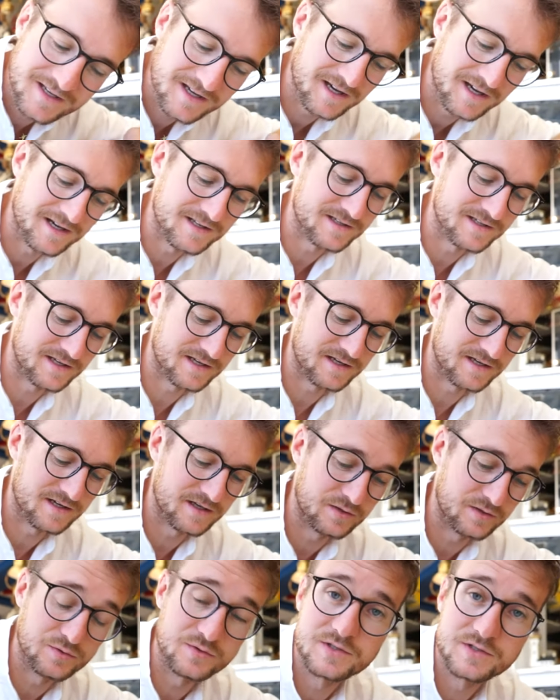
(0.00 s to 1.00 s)
And it
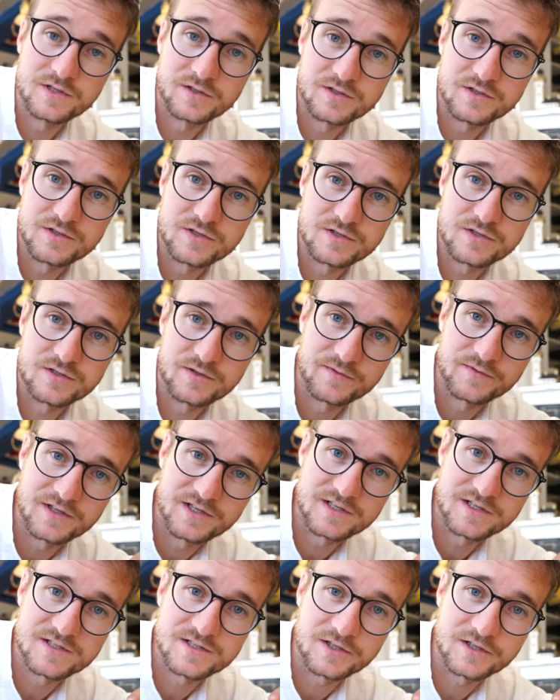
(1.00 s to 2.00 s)
looks delicious, so I'm going to
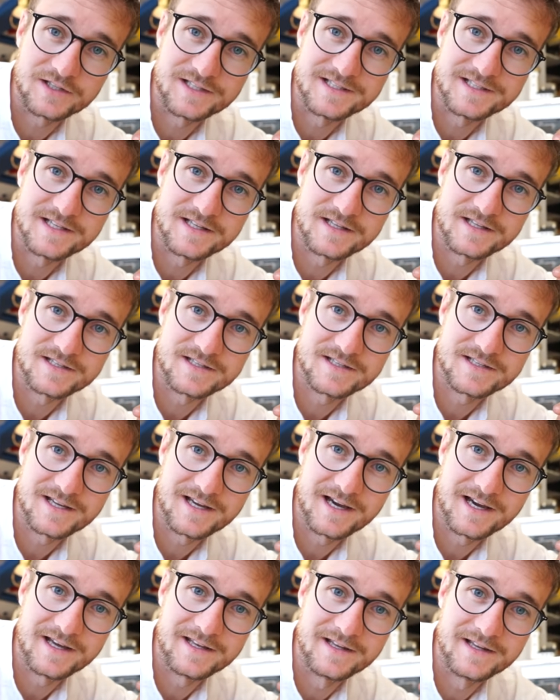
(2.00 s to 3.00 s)
get stuck into this,
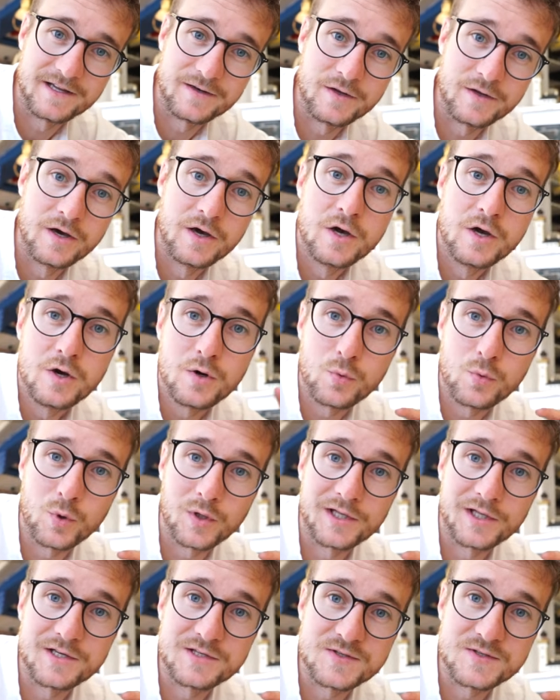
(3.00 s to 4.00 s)
and then we'll
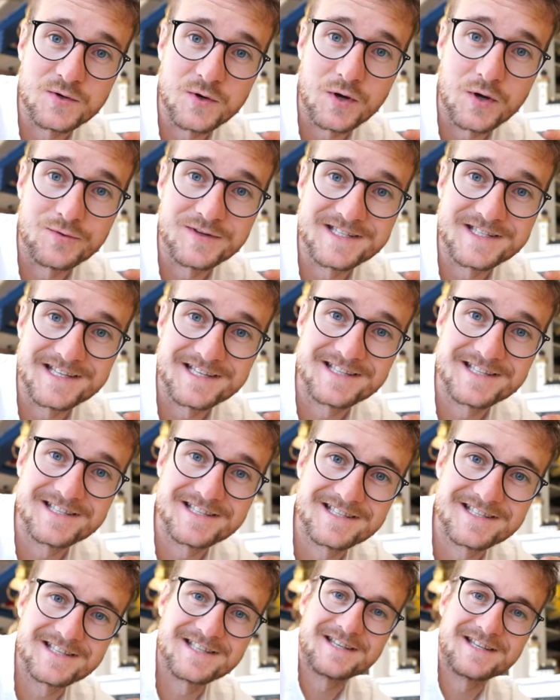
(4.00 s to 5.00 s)
let you know how it
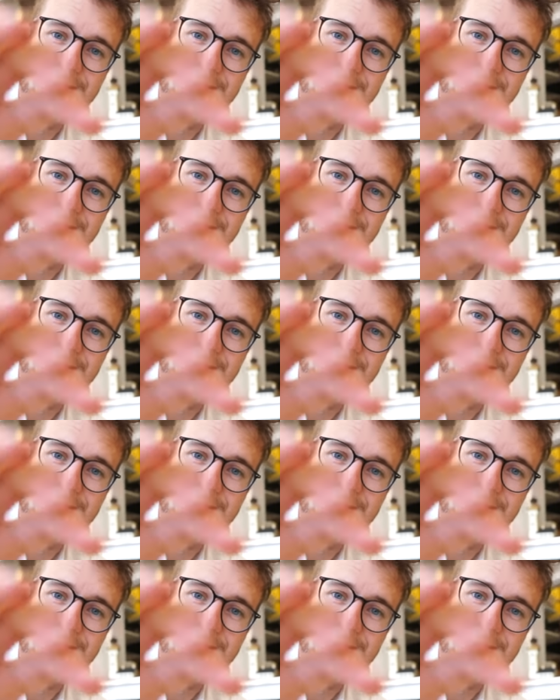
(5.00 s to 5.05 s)
tastes.